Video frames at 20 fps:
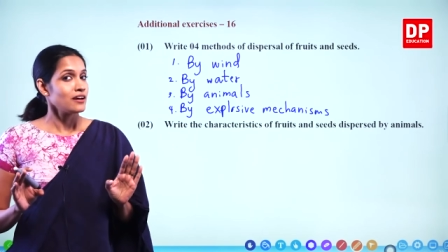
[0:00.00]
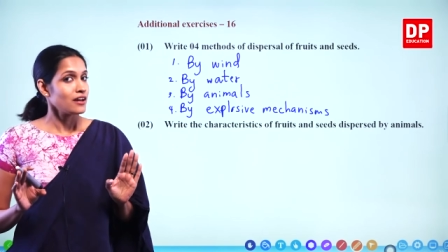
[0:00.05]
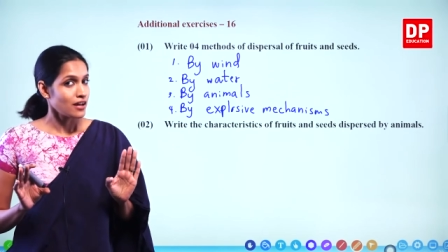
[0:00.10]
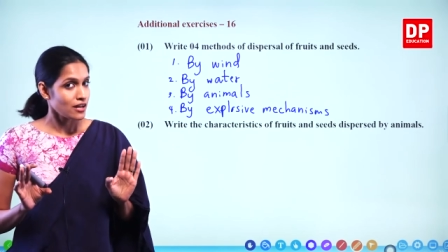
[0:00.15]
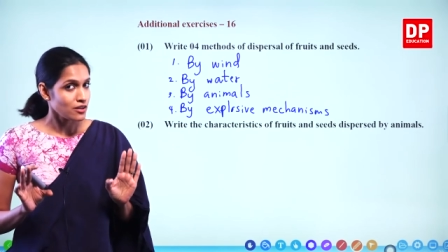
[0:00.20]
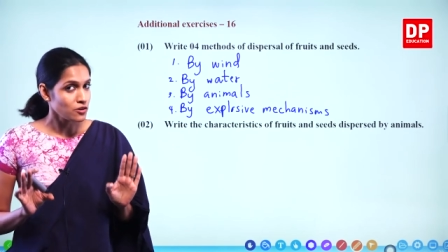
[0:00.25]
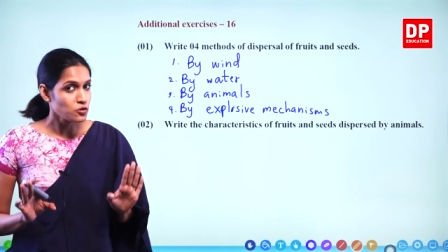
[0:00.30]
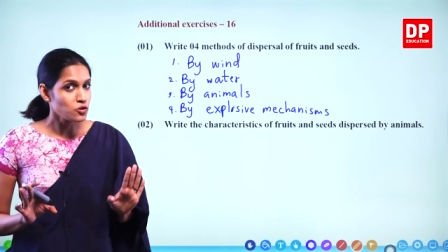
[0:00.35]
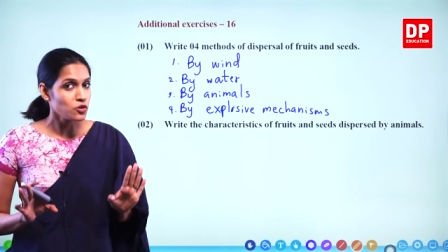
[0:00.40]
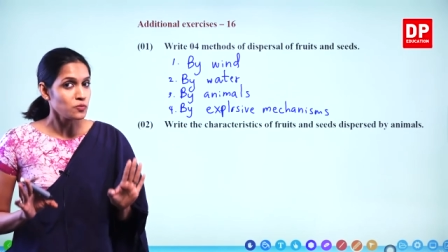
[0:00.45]

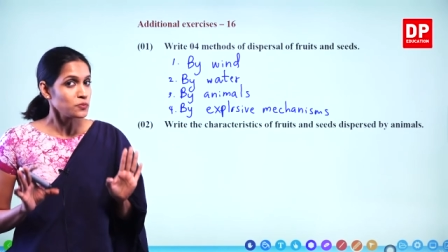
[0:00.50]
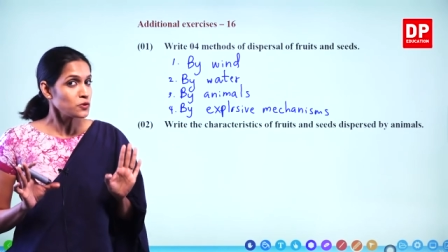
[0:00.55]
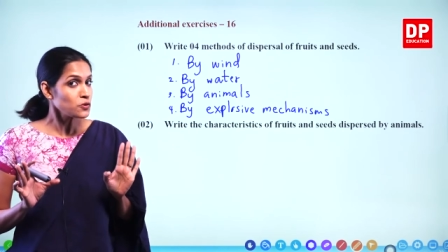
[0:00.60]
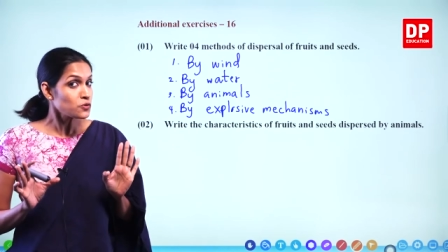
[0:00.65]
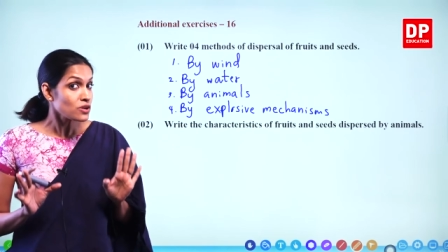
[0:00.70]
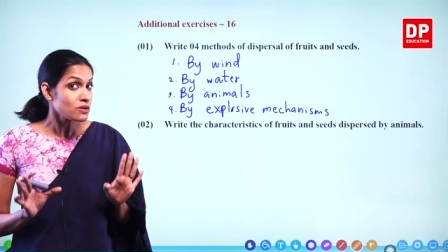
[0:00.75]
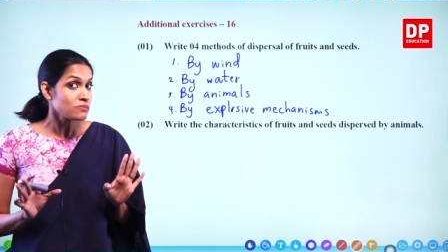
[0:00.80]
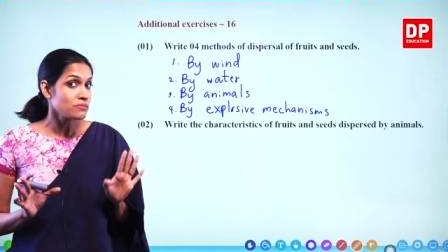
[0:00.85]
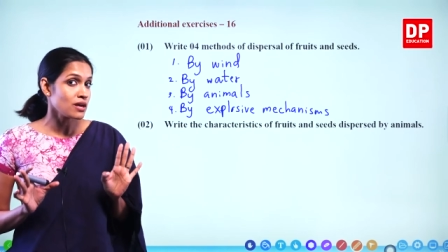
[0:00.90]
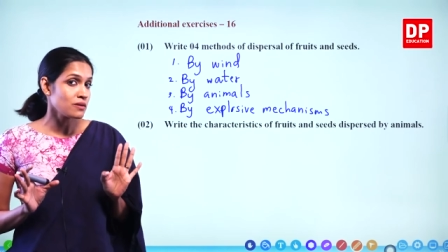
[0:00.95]
I hope you
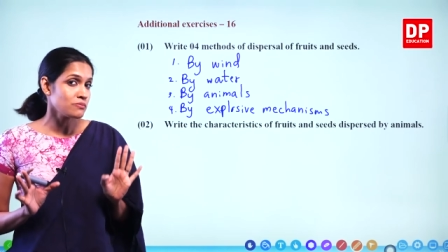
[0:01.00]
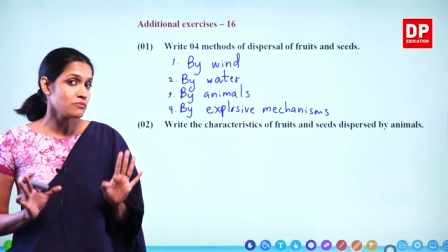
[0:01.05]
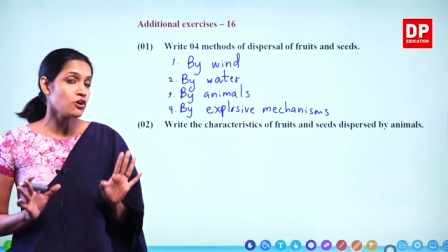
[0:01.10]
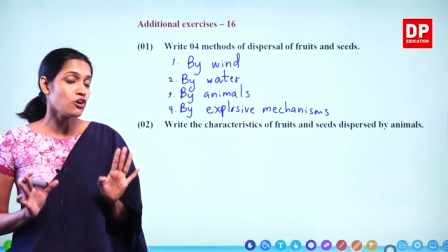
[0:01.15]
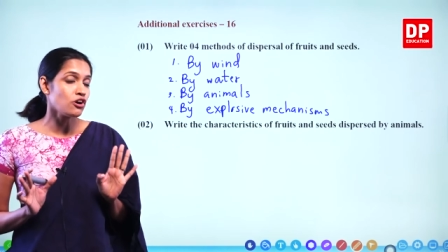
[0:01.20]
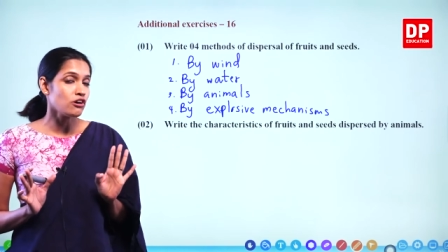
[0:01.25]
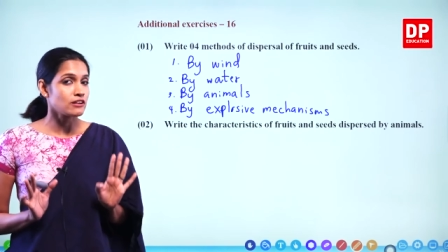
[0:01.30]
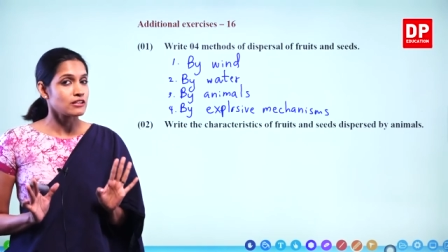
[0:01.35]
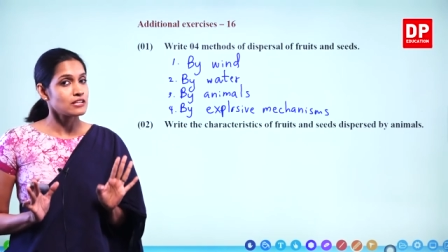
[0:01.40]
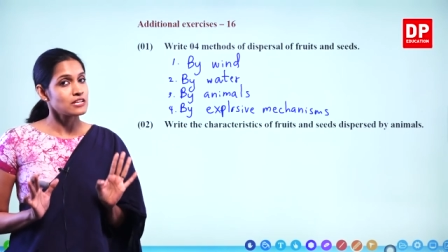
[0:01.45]
remember
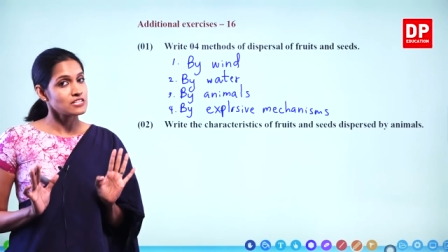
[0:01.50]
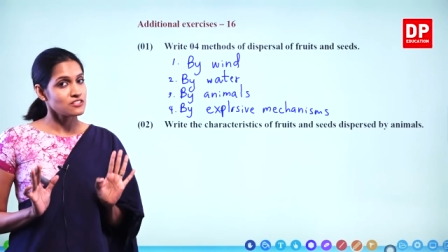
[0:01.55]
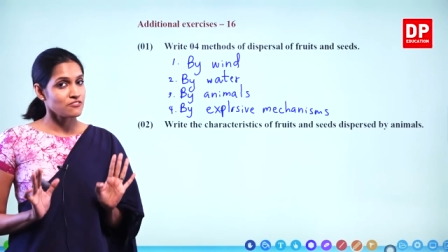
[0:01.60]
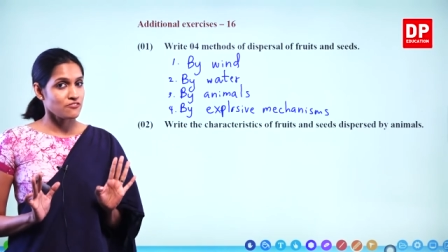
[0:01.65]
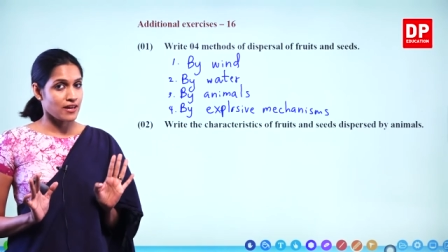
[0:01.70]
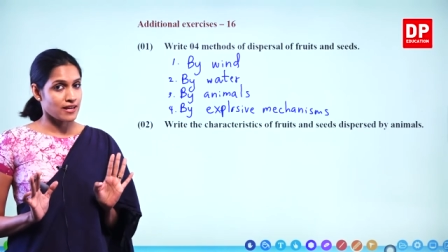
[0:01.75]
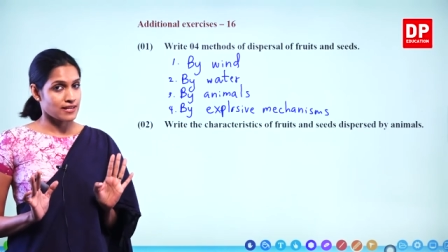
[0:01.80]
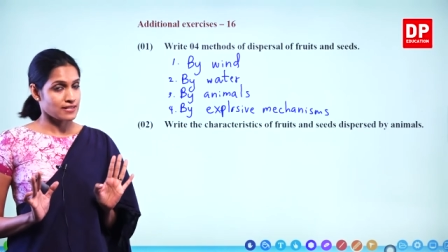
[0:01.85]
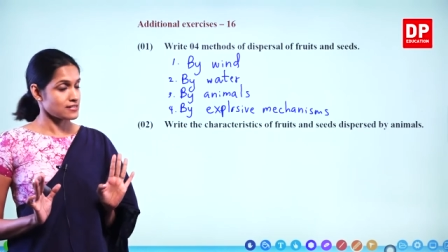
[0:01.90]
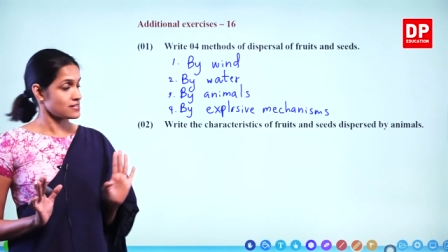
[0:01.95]
all these
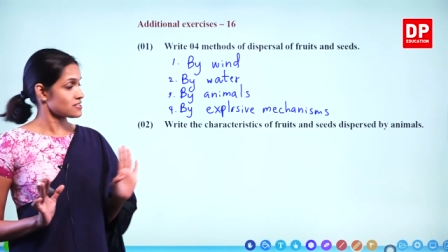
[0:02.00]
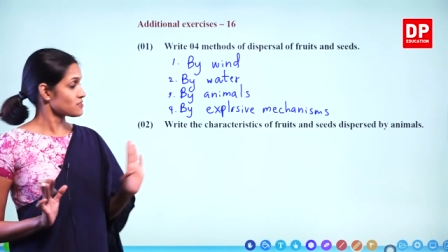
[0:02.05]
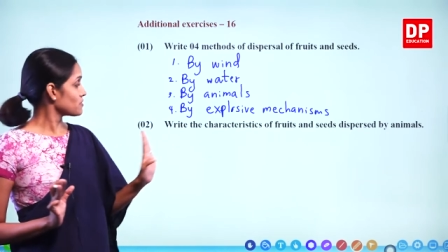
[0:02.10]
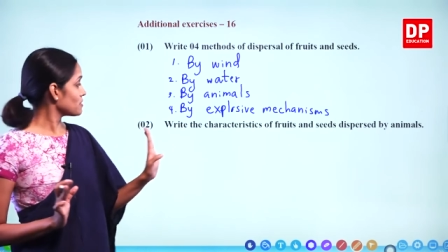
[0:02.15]
factors.